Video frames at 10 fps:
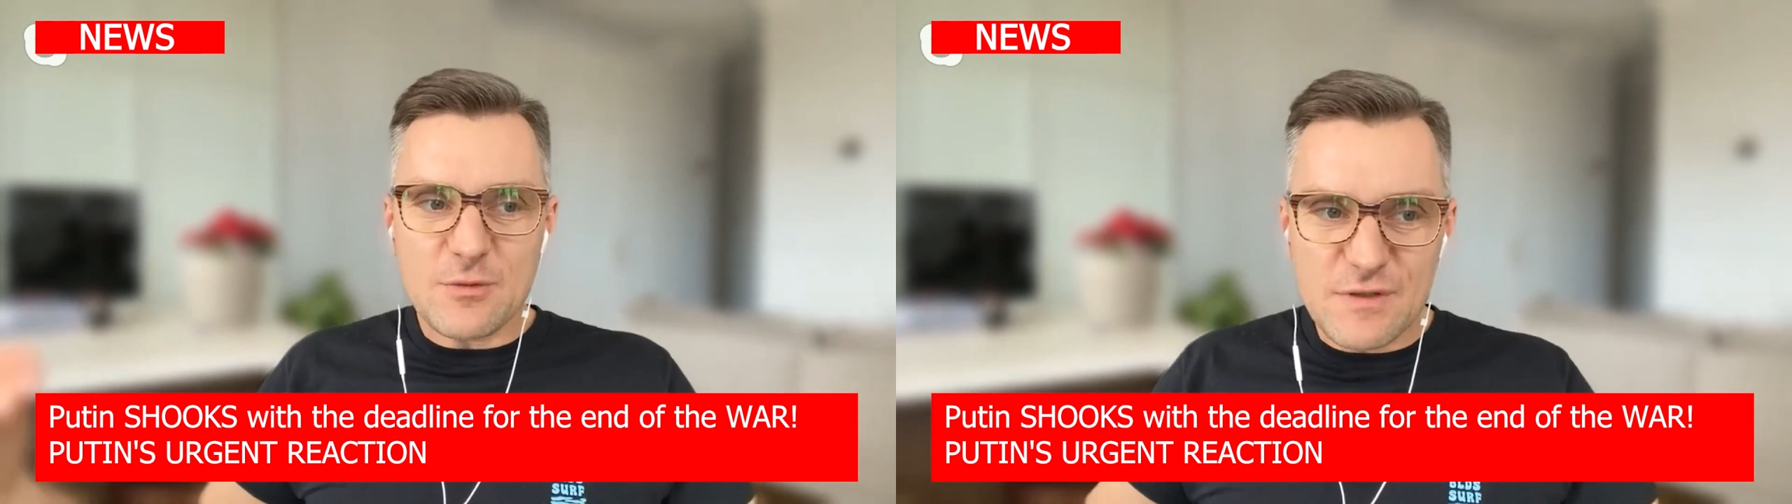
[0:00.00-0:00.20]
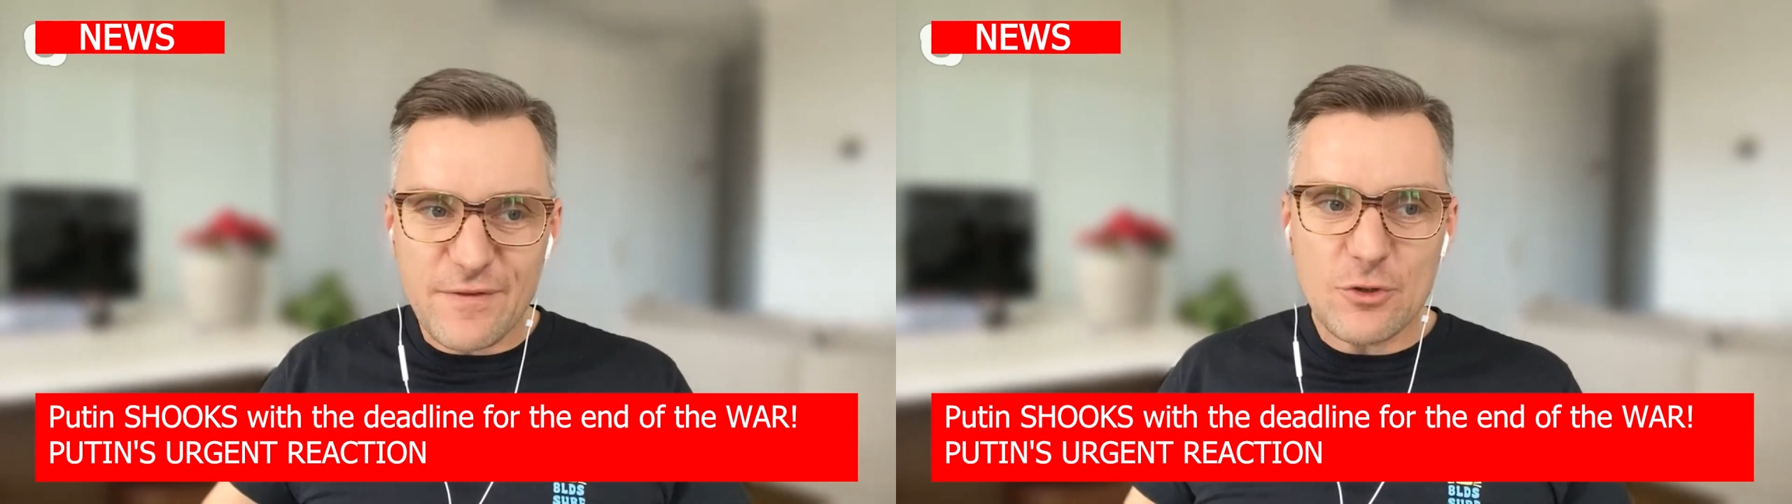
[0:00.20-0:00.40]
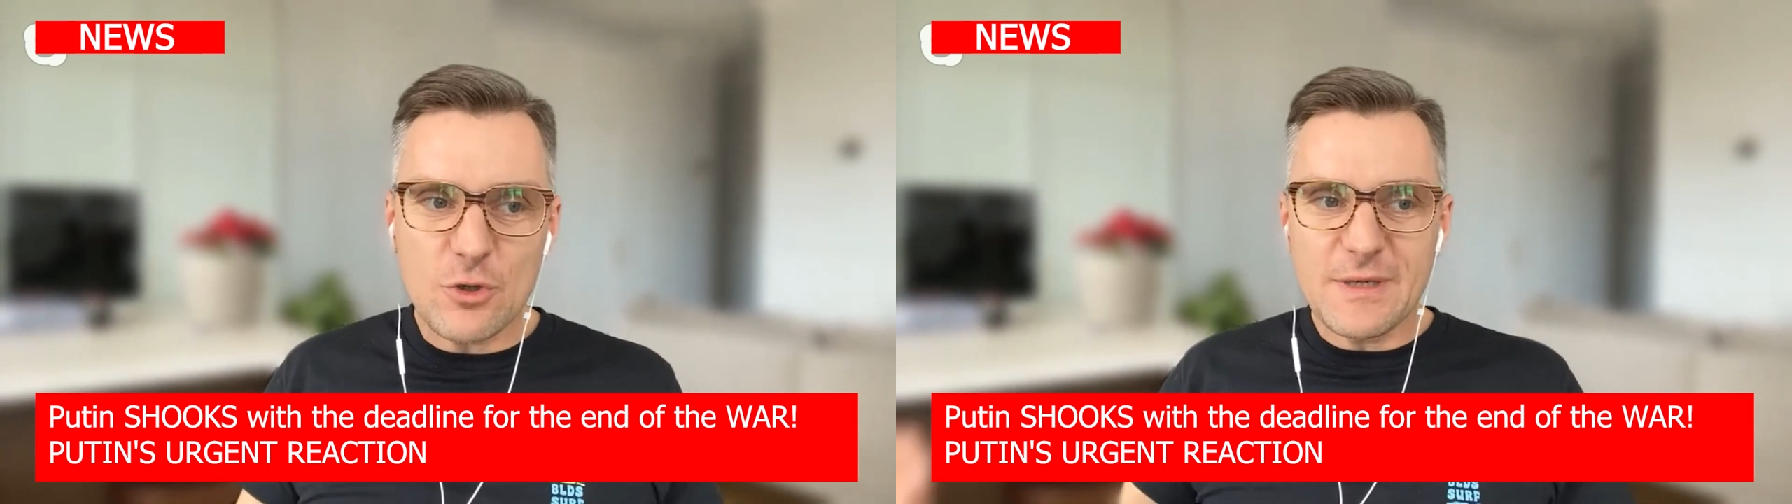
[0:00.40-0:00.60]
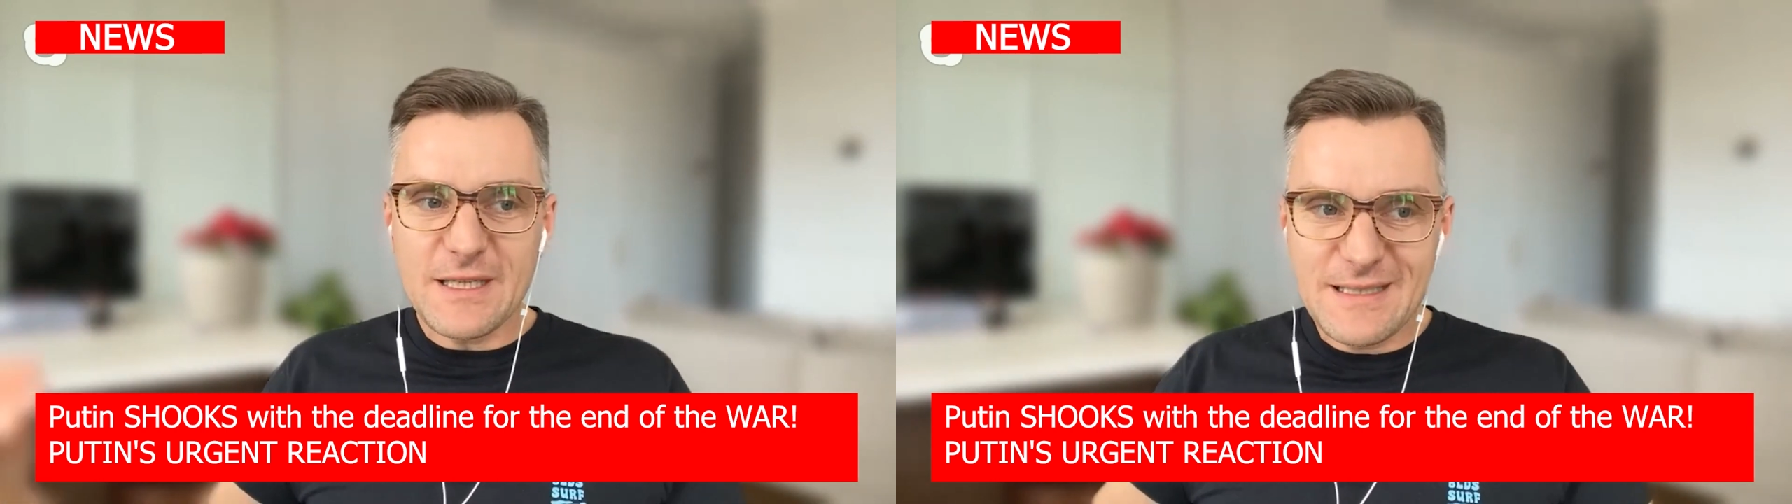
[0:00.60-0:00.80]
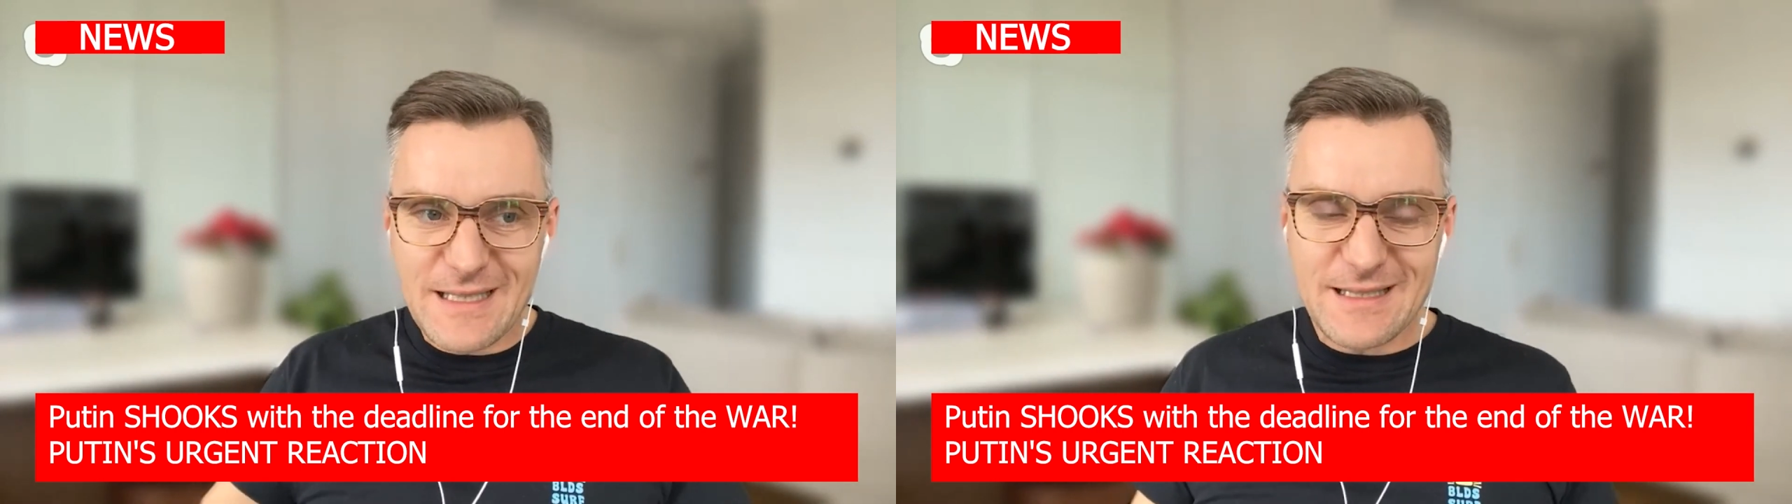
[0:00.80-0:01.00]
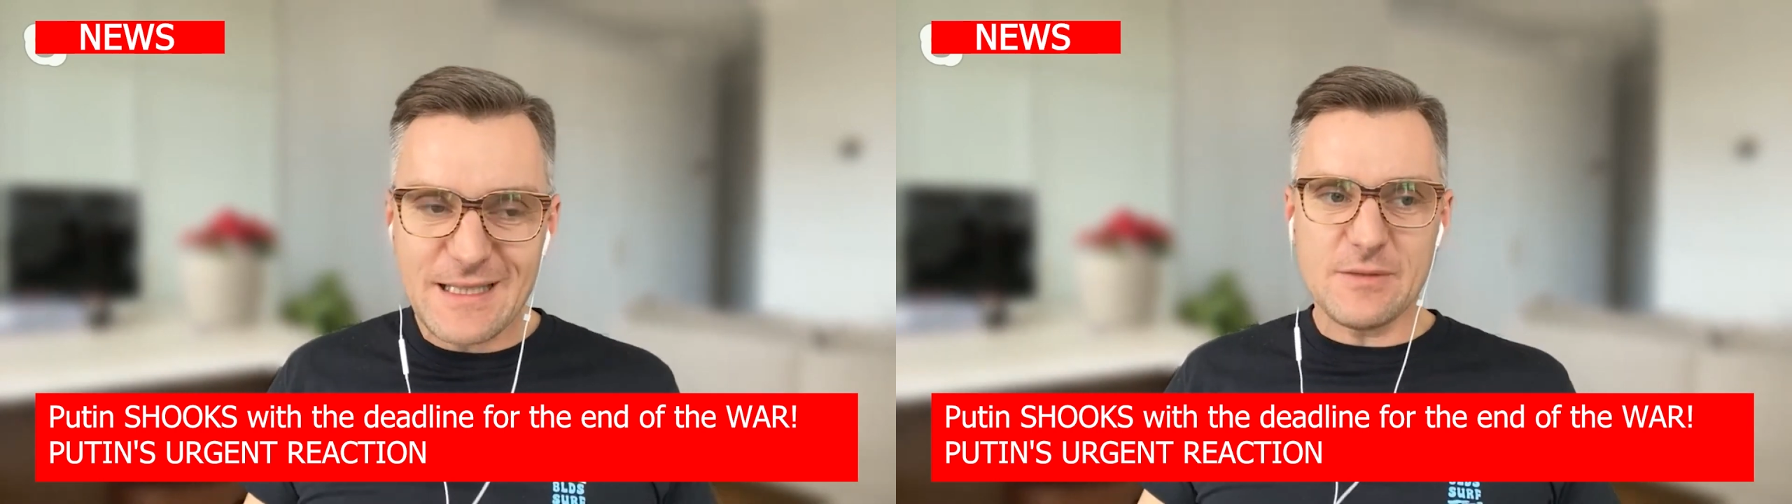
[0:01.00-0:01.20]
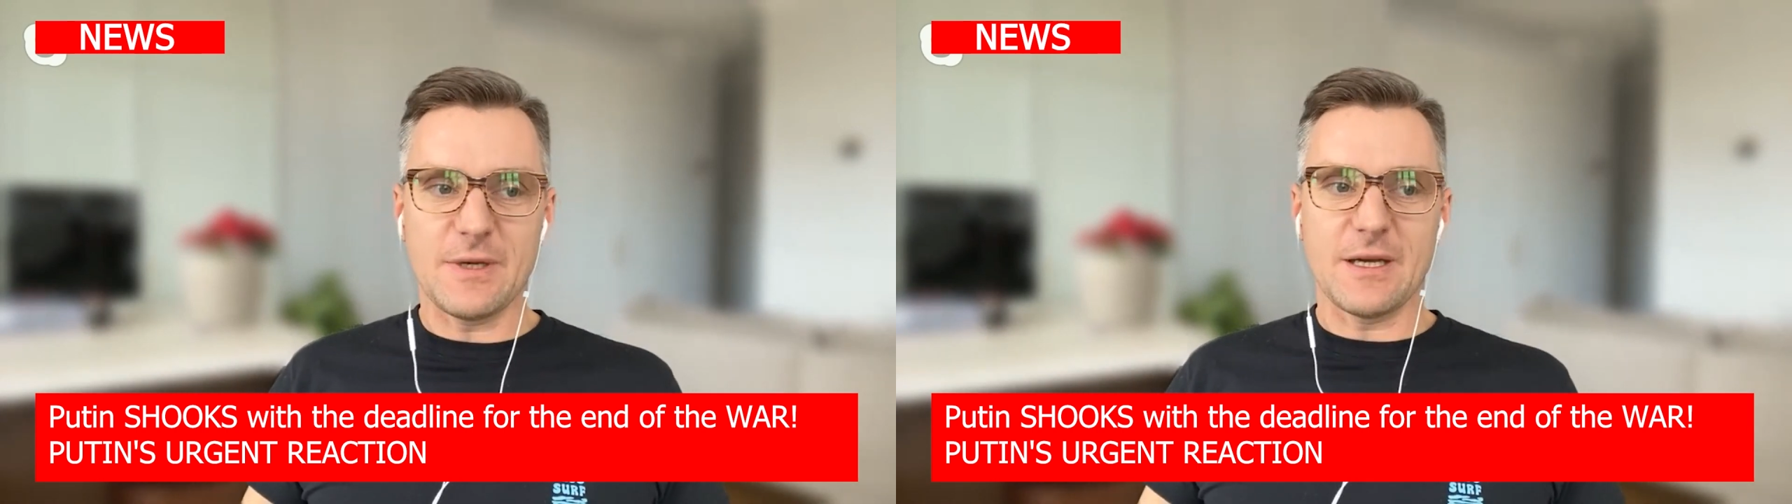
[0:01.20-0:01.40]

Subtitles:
they have attacked a country